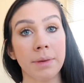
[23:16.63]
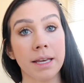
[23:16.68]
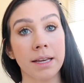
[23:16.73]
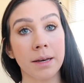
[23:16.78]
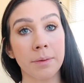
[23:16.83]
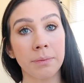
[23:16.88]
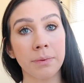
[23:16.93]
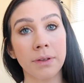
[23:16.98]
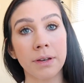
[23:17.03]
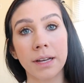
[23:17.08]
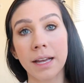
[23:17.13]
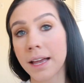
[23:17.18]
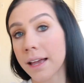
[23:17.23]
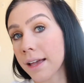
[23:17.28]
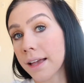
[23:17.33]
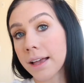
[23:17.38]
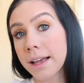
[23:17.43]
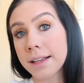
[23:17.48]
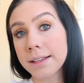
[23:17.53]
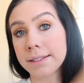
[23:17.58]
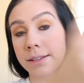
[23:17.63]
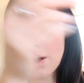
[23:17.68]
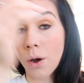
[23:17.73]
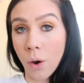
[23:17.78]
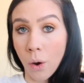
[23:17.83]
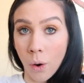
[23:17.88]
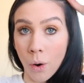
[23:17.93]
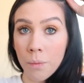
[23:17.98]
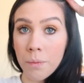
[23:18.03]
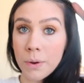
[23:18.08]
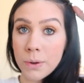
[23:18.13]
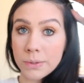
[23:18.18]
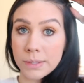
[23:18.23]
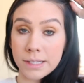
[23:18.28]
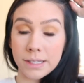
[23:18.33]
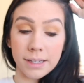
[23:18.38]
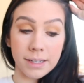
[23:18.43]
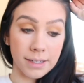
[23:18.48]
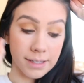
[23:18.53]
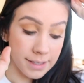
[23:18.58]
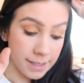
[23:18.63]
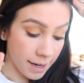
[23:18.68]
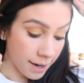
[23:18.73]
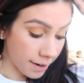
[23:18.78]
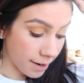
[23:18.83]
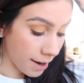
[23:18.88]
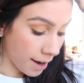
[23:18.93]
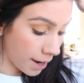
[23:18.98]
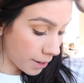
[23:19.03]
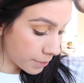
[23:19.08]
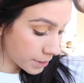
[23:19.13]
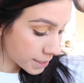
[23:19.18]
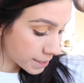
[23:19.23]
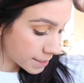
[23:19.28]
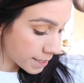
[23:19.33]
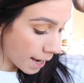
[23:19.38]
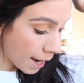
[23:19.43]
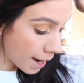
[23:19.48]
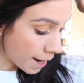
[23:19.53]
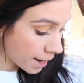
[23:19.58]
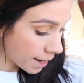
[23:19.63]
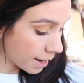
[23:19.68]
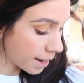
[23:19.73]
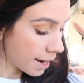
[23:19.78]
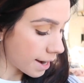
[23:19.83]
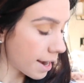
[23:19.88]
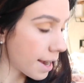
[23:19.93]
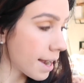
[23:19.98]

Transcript: makeup look is almost done, I would say.